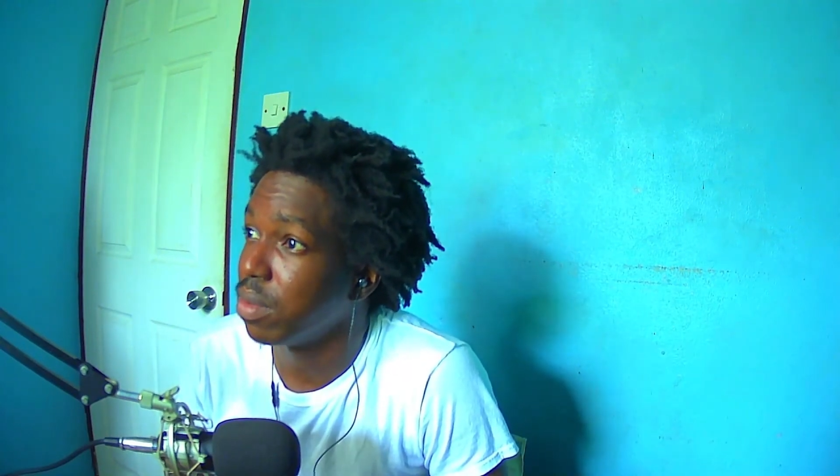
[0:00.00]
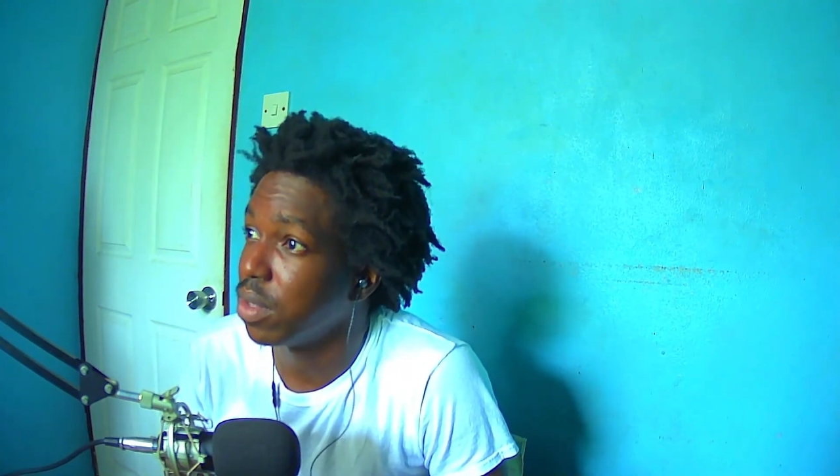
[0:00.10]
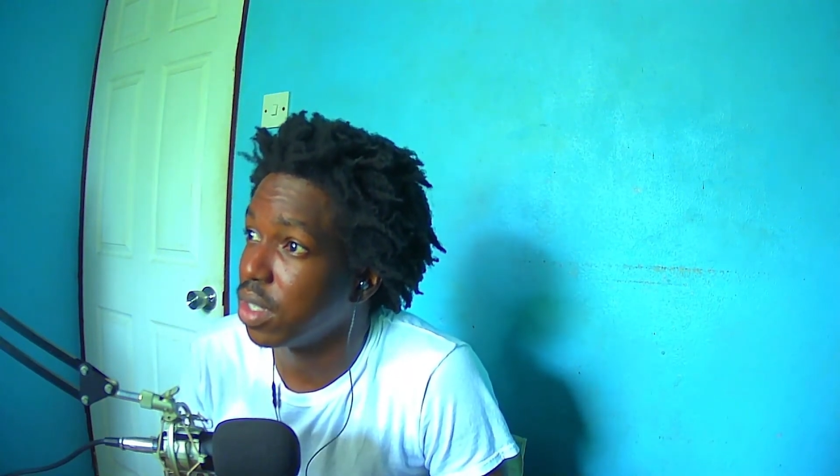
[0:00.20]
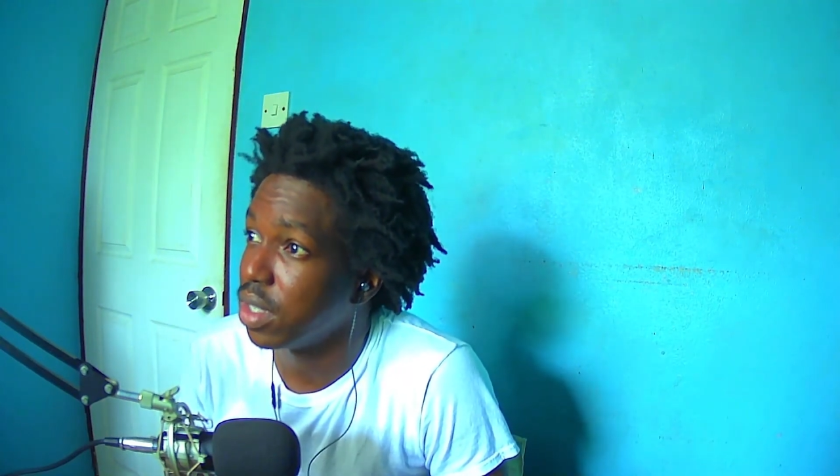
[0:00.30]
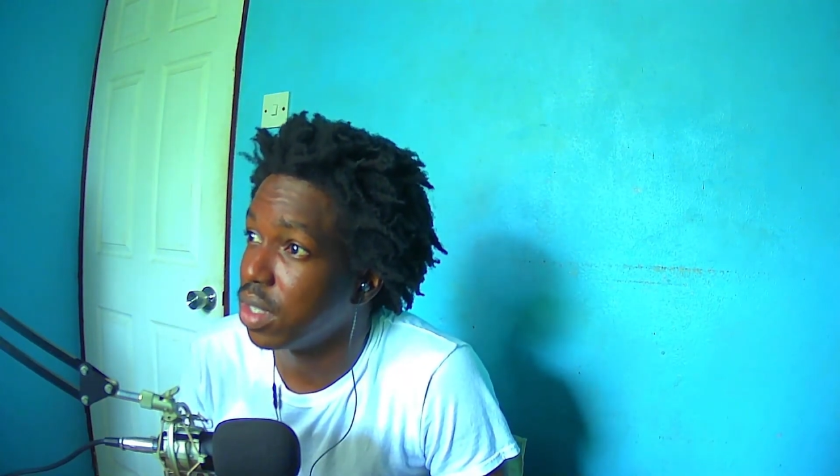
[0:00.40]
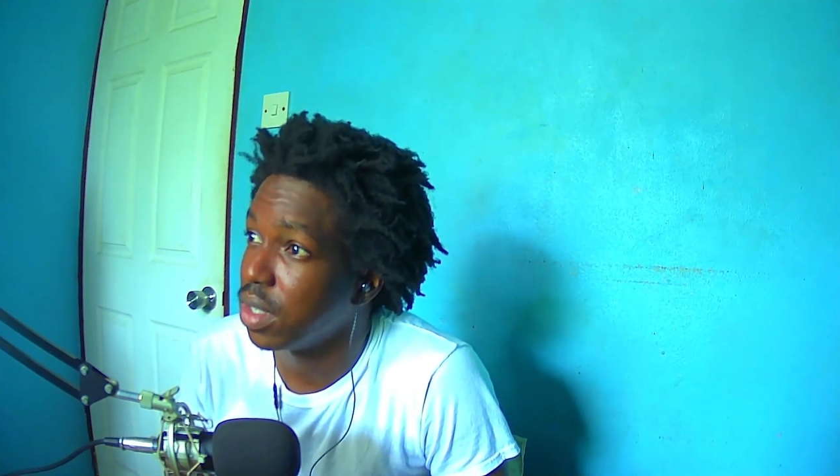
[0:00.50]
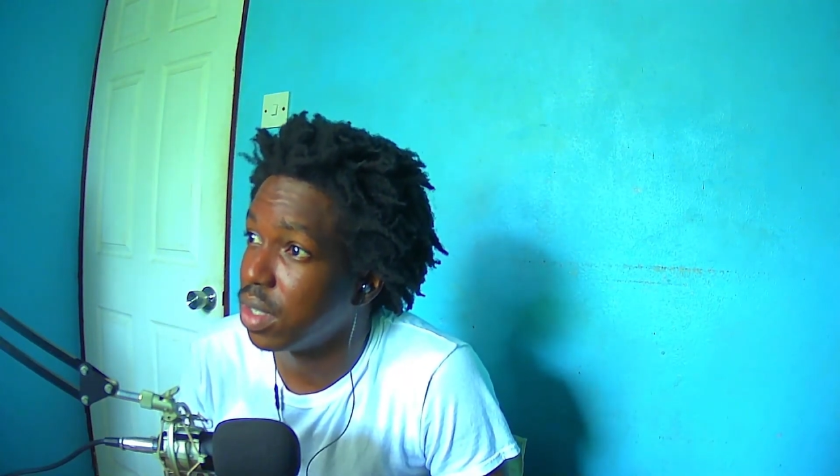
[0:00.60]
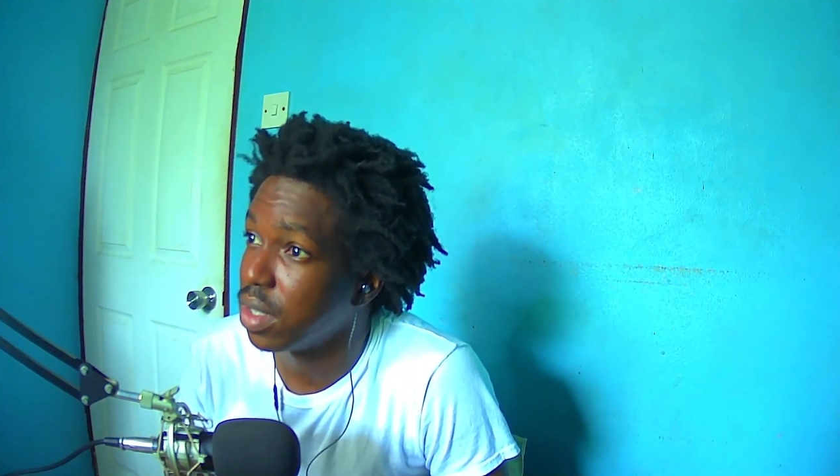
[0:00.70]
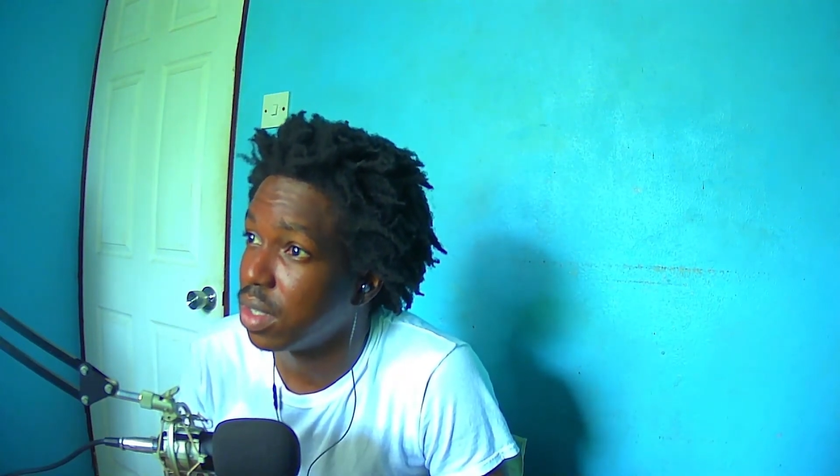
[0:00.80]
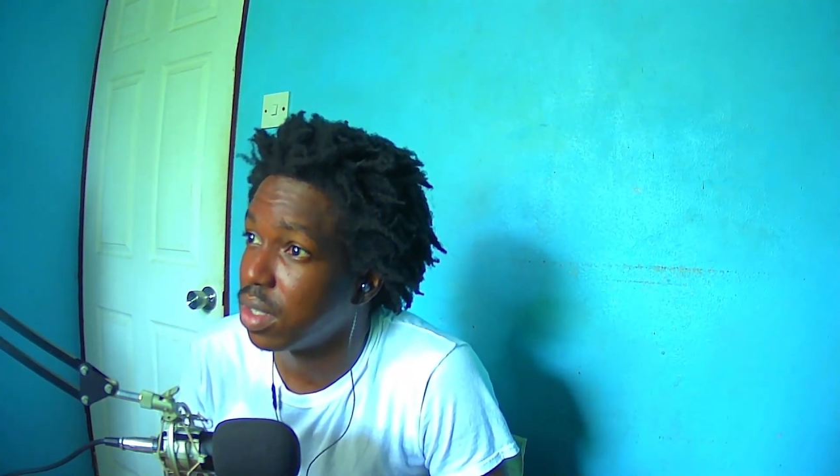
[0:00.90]
was
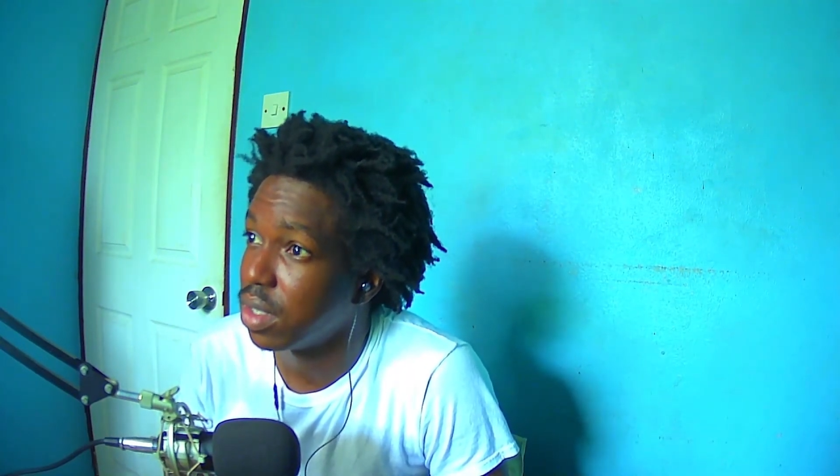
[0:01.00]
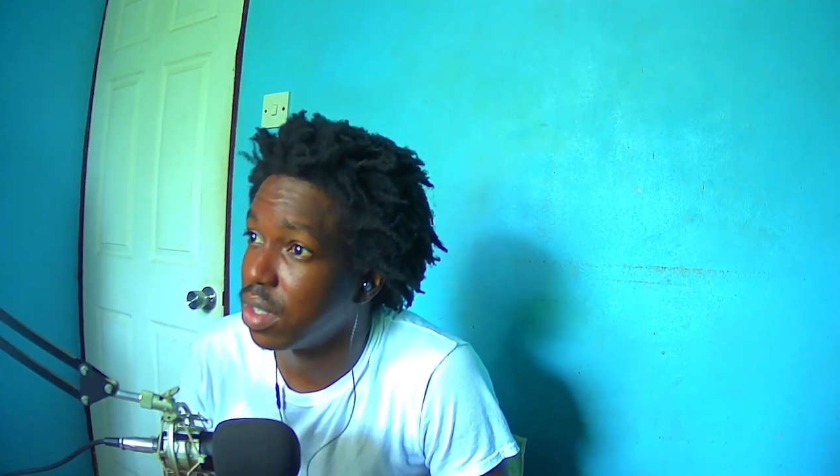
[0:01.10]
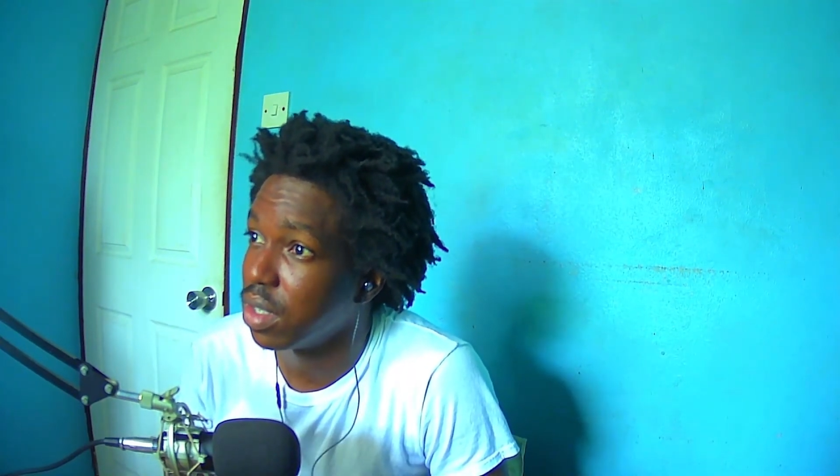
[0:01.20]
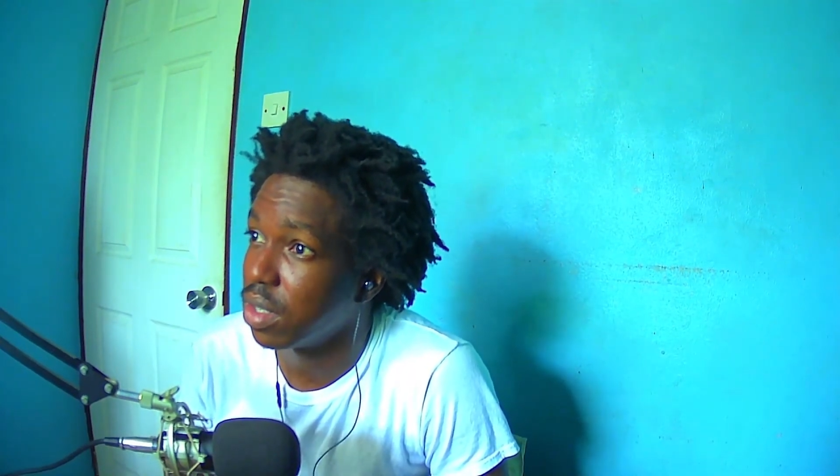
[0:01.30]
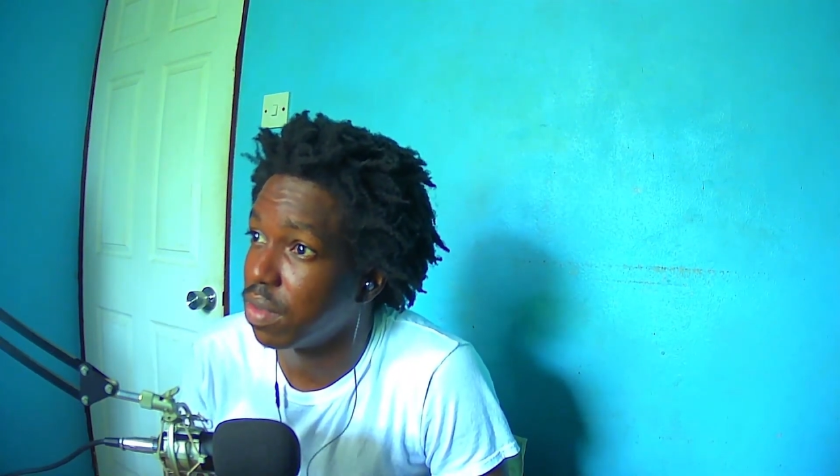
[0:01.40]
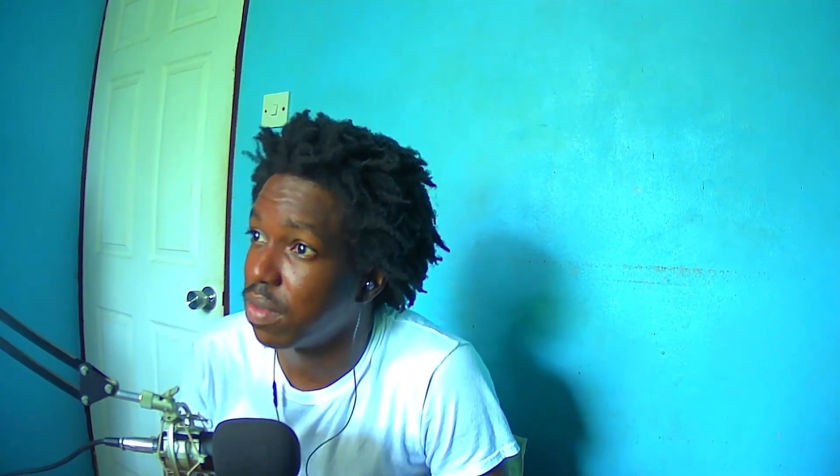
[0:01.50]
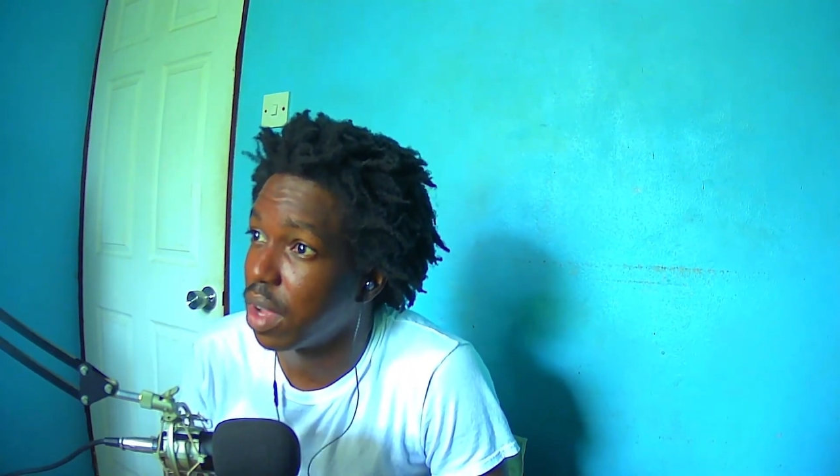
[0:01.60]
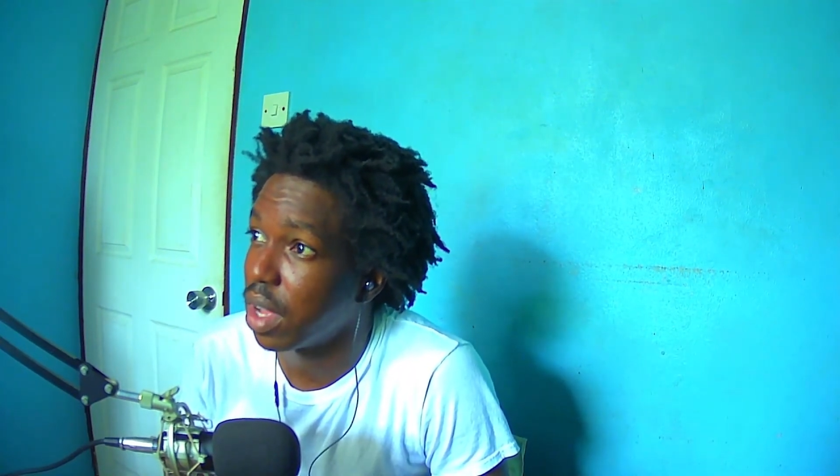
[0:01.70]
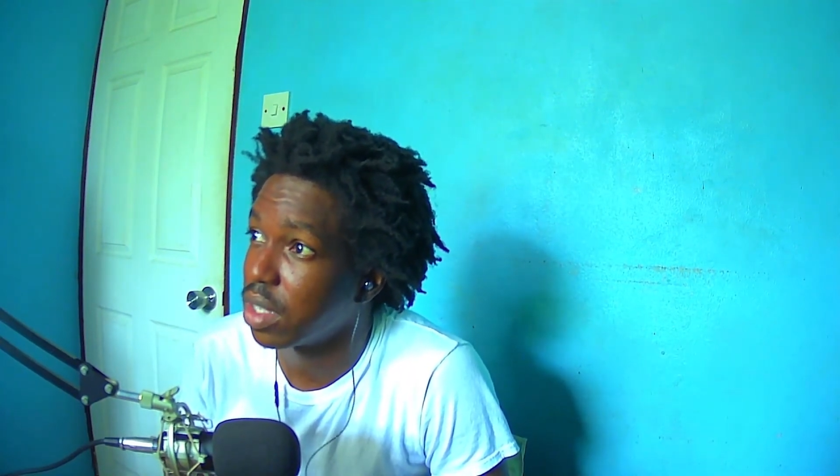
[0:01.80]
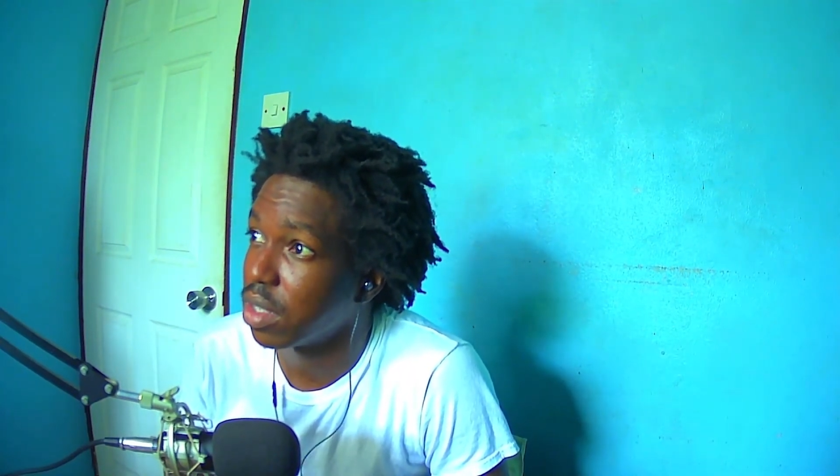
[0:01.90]
just a
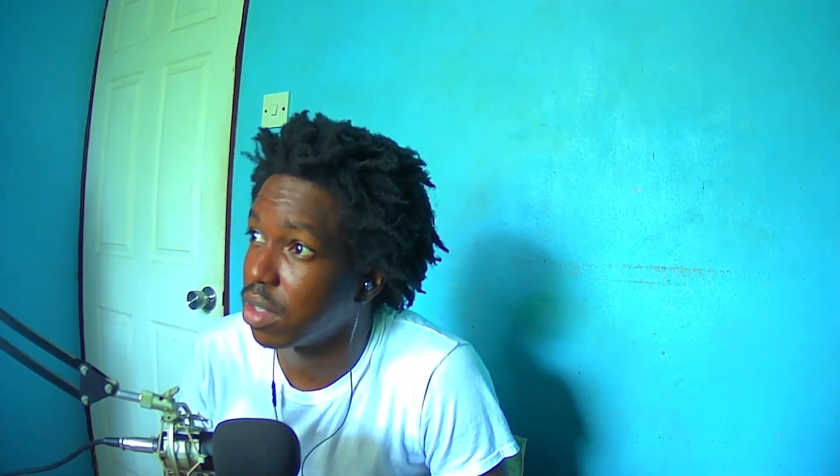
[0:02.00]
farce.